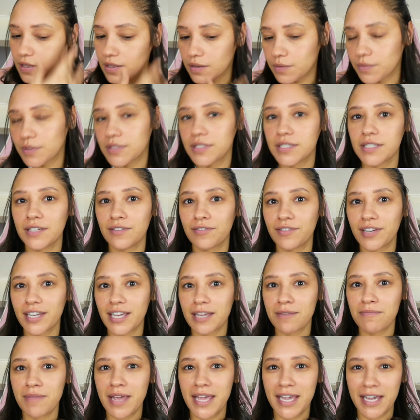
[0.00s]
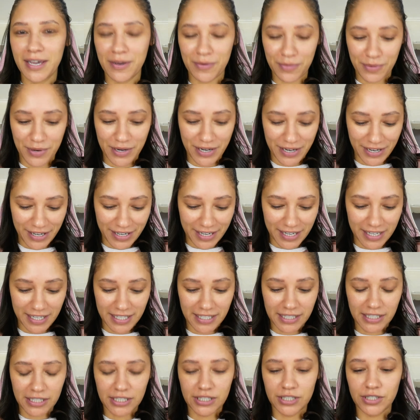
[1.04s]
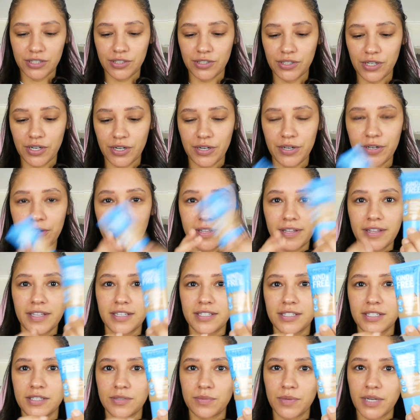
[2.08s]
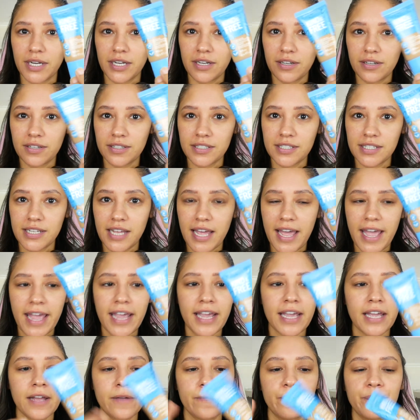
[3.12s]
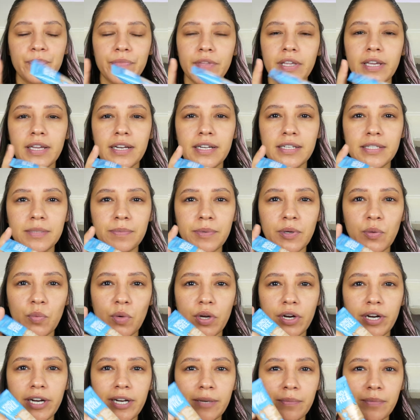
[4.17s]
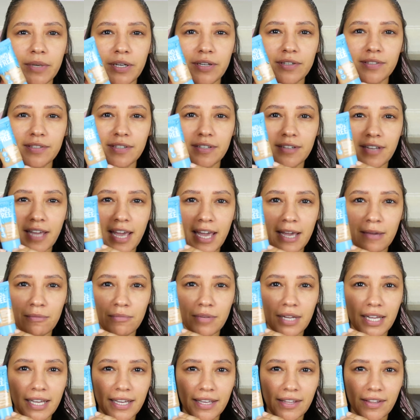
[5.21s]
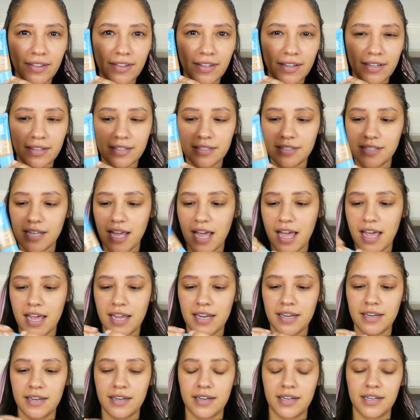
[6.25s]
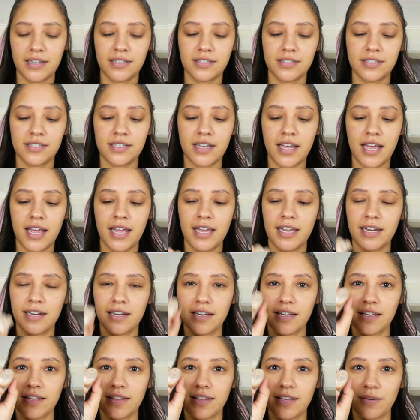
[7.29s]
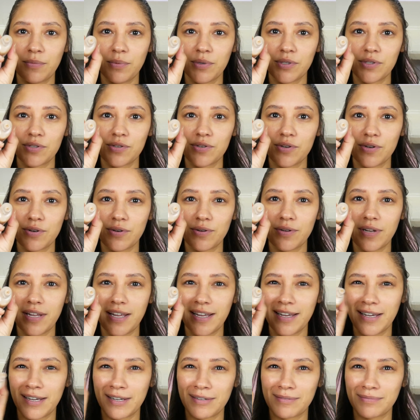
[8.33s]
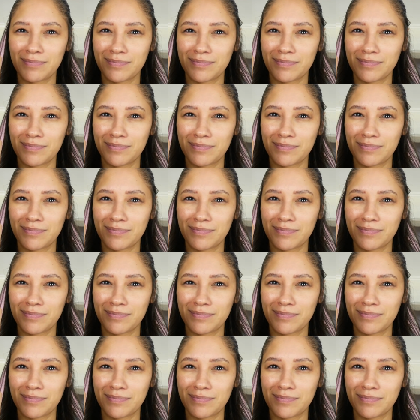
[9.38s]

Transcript: we'll see if we can make it work. So this is what it looks like. It is a bit worrying because it came like this, and inside there was no like